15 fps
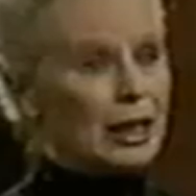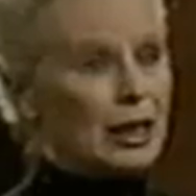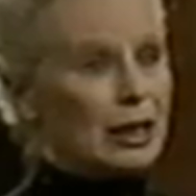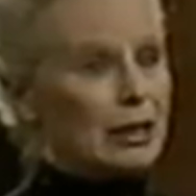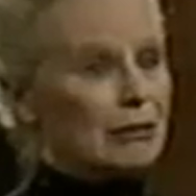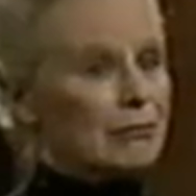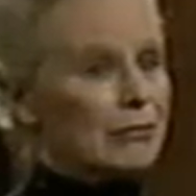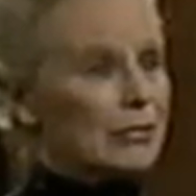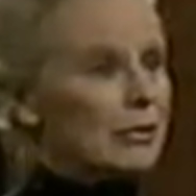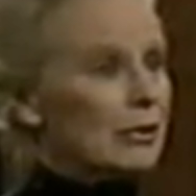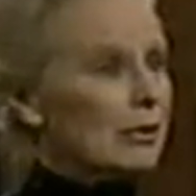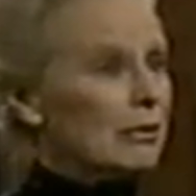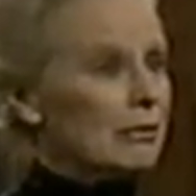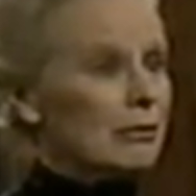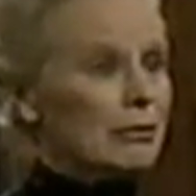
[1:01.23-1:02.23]
when he's coming
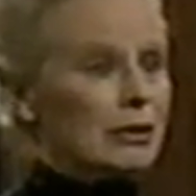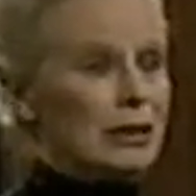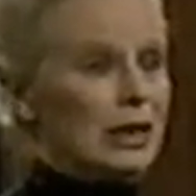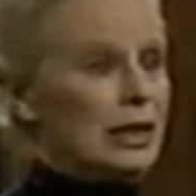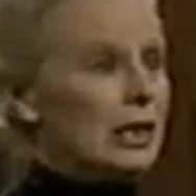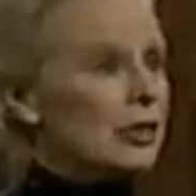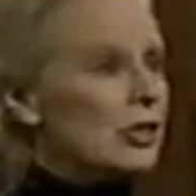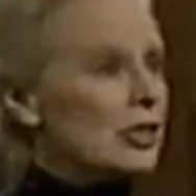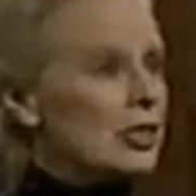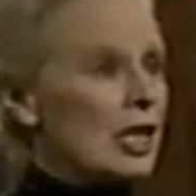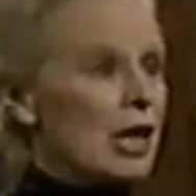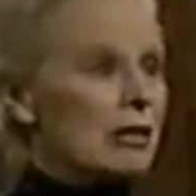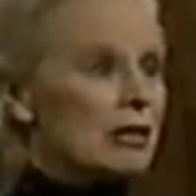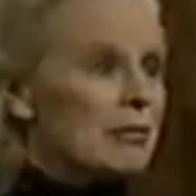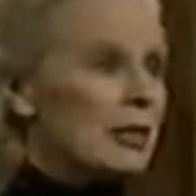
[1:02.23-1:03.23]
back? Nina's in
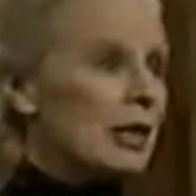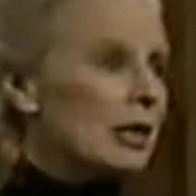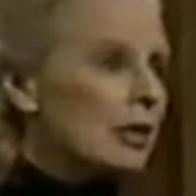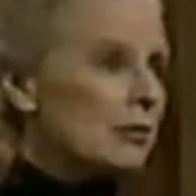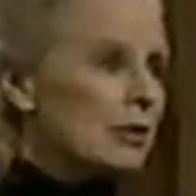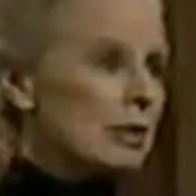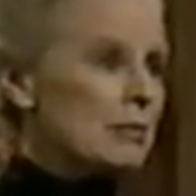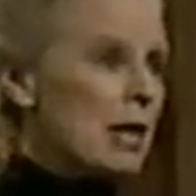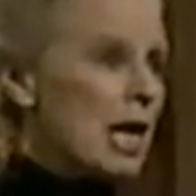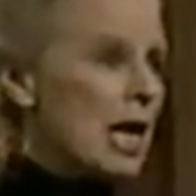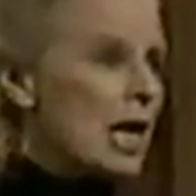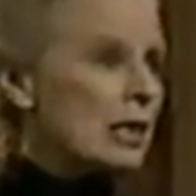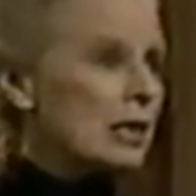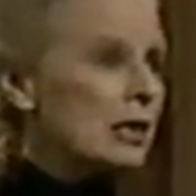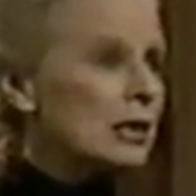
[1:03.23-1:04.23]
South America with Matt.